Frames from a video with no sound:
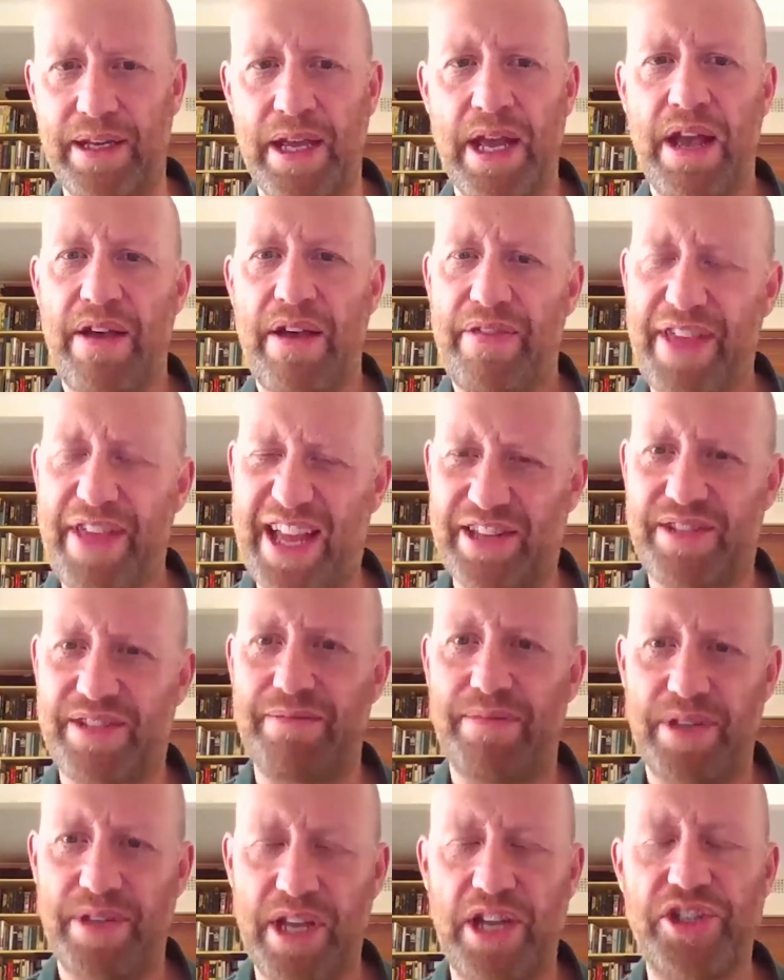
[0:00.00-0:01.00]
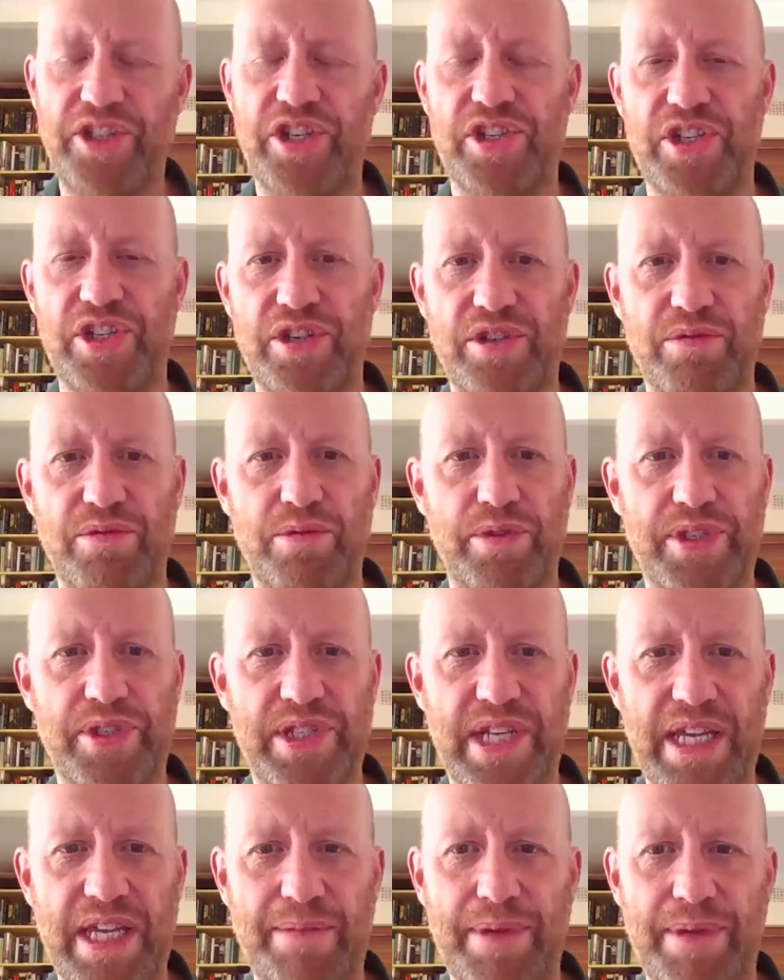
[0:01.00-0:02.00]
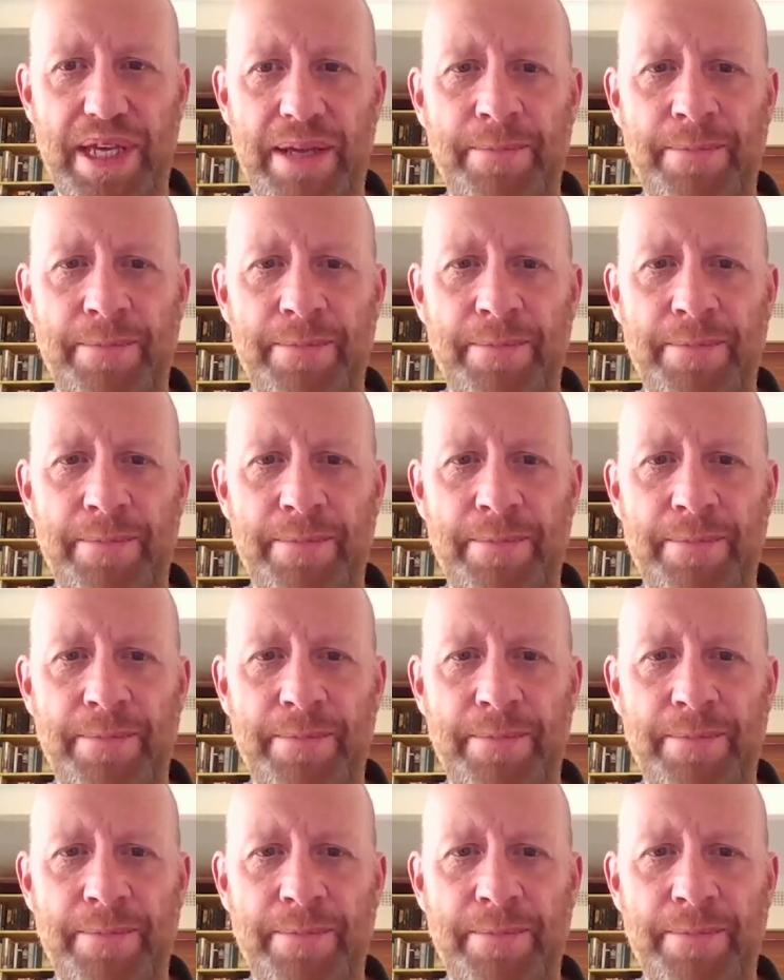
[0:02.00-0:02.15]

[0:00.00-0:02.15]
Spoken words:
that nudges you towards TB.